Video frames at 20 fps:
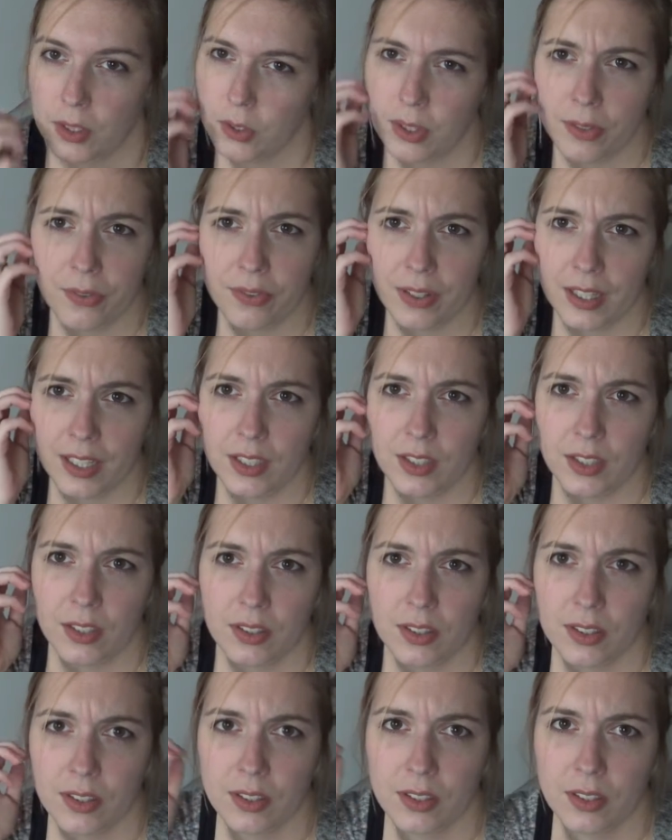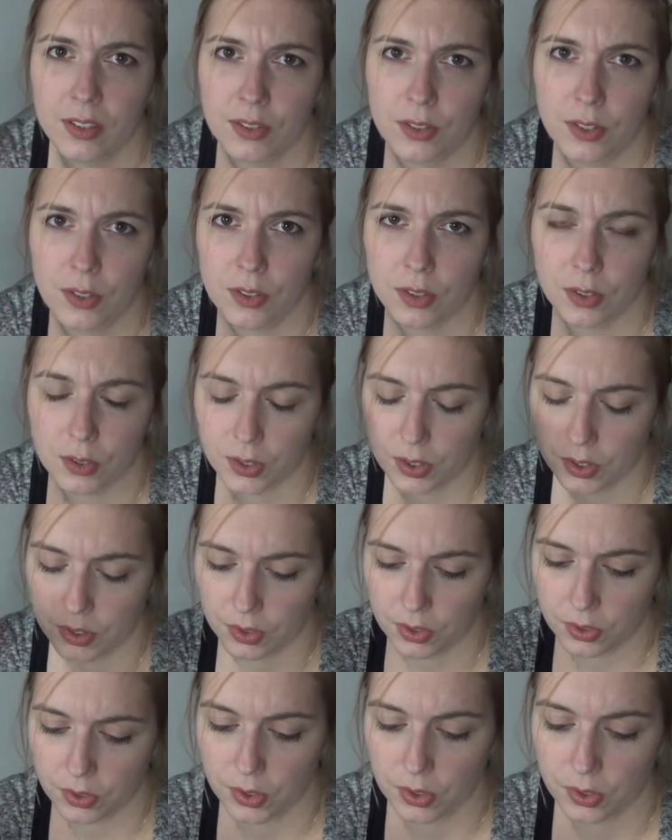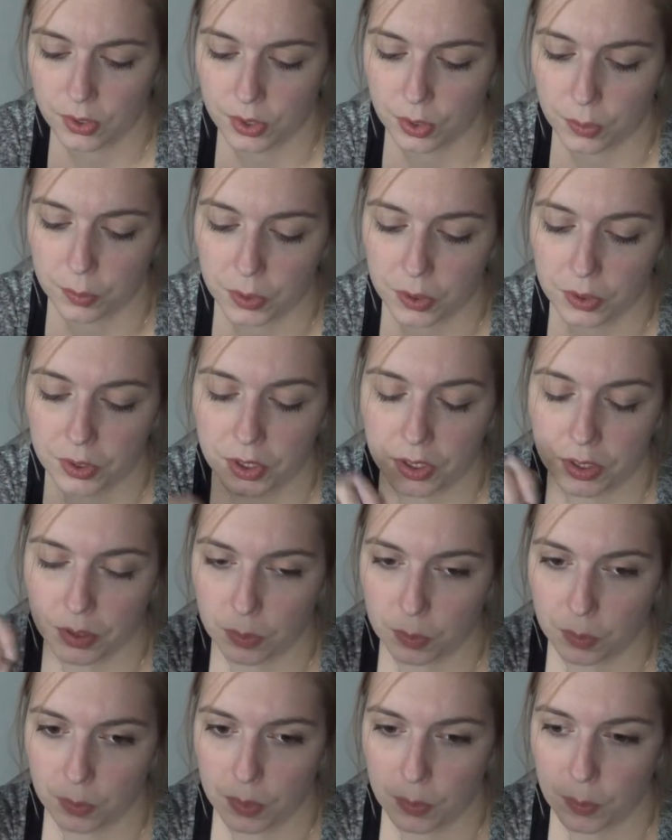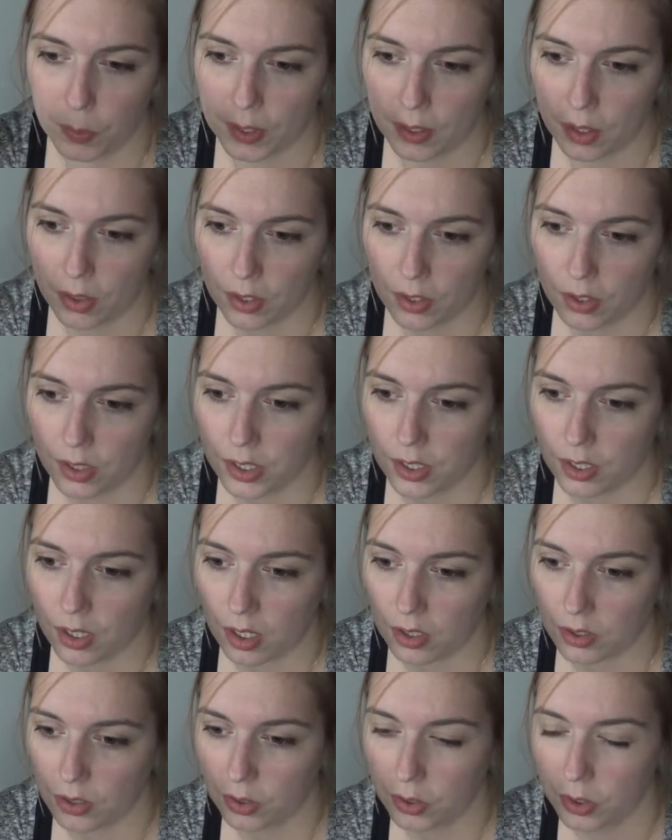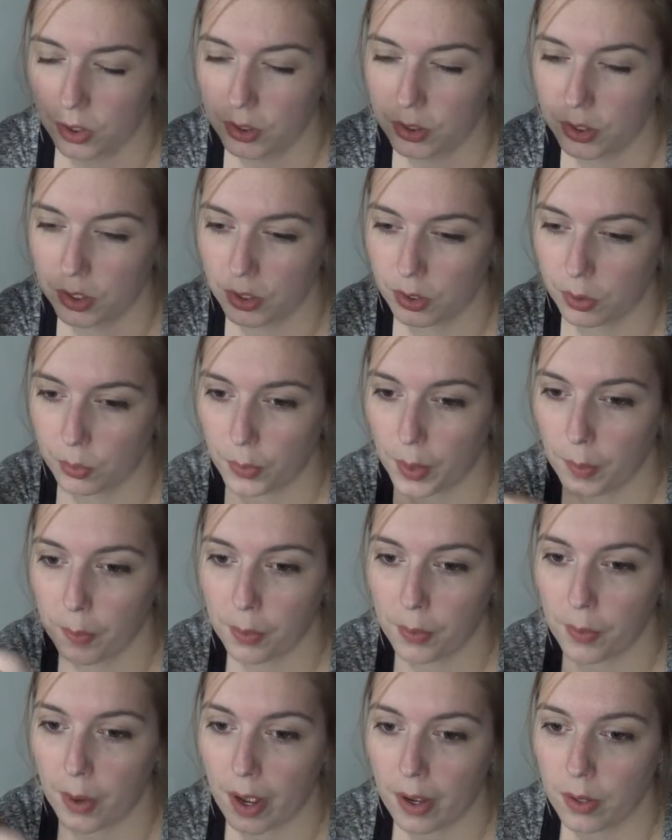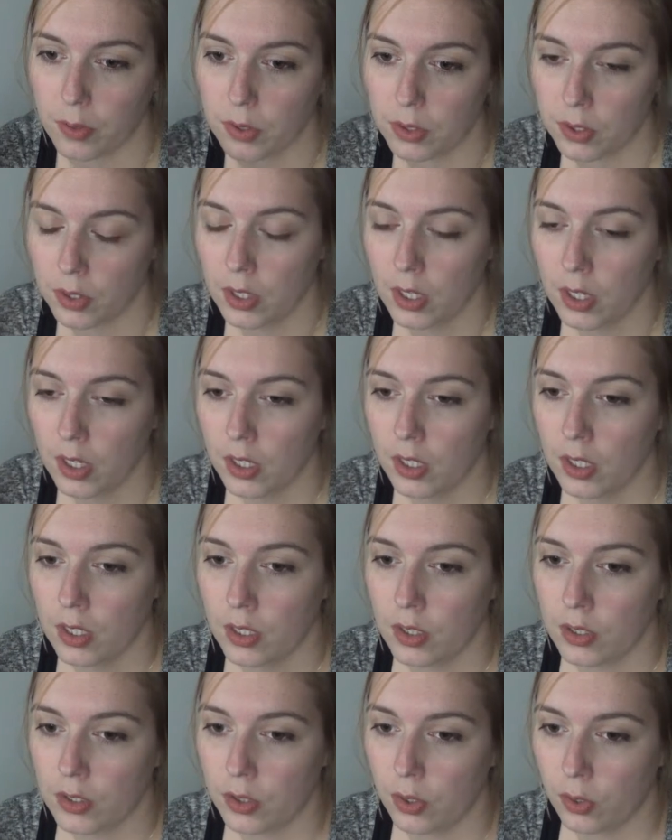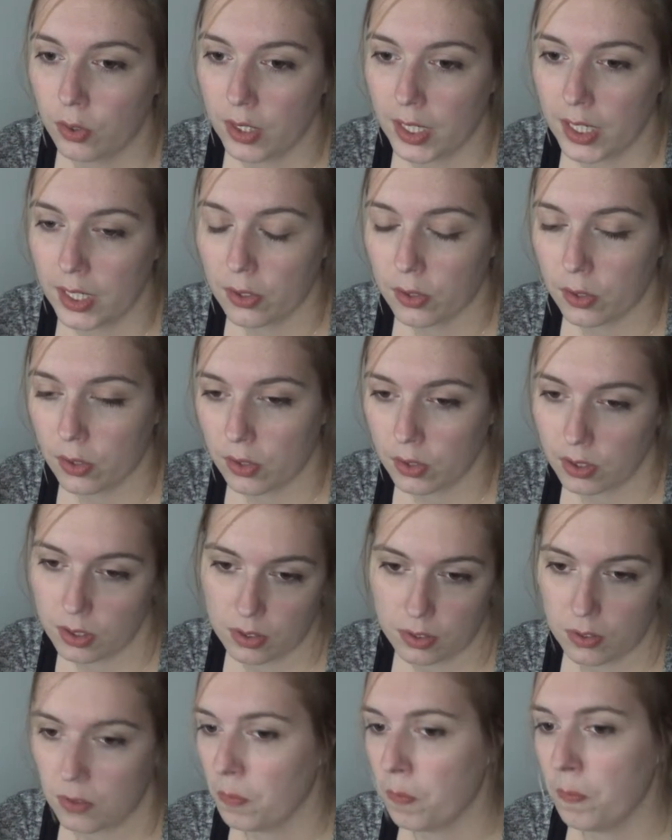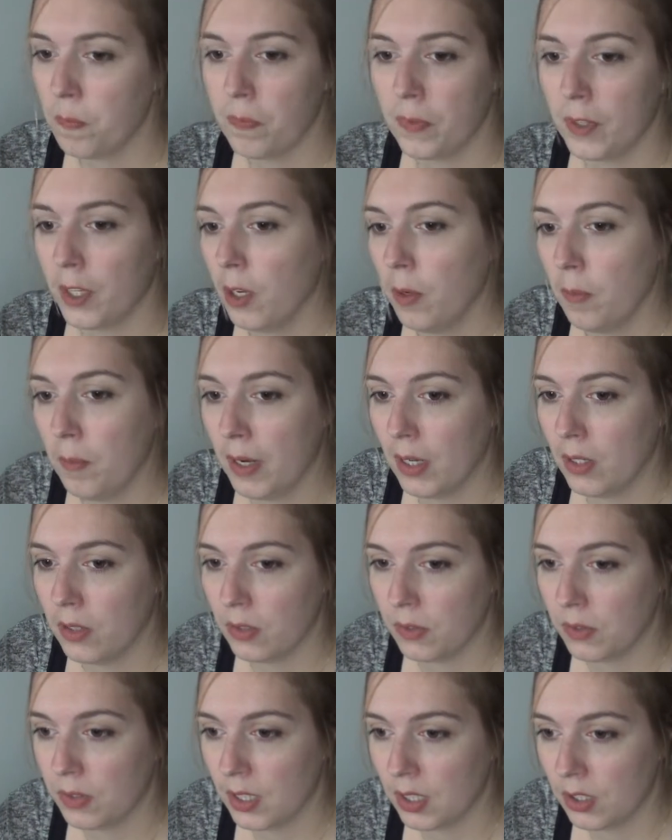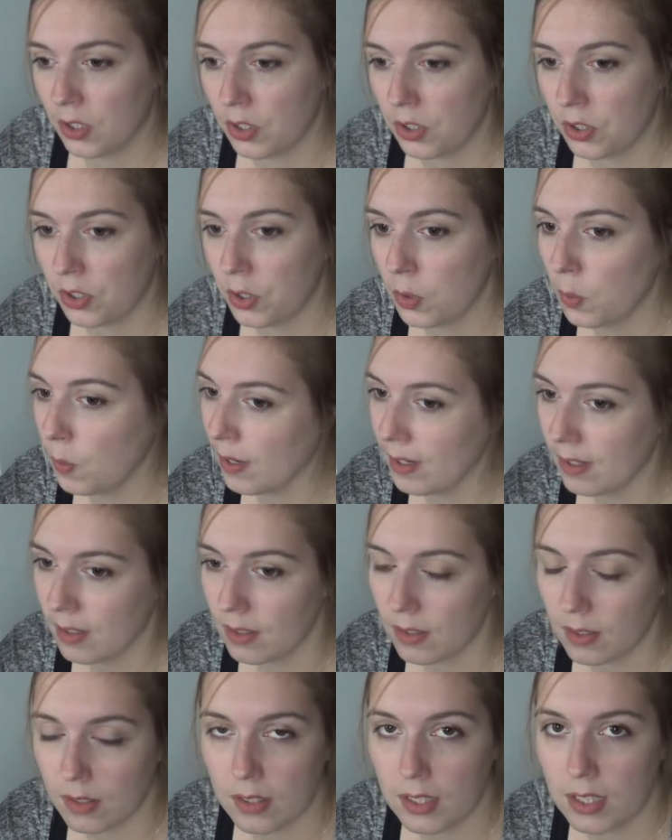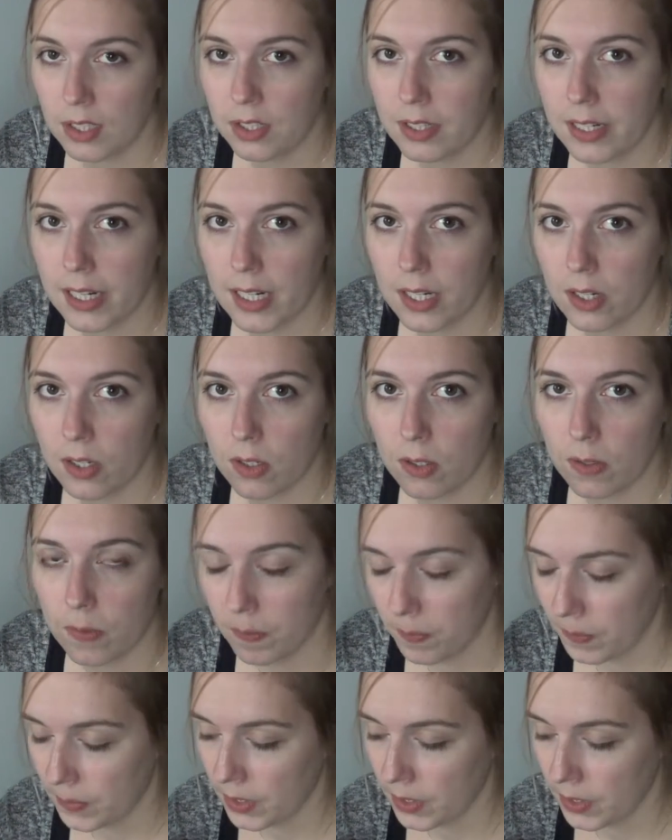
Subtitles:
You can find tutorials on YouTube. You just, with the Turkish cast on, you just wrap around 2 needles, the amount of stitches you want on each needle.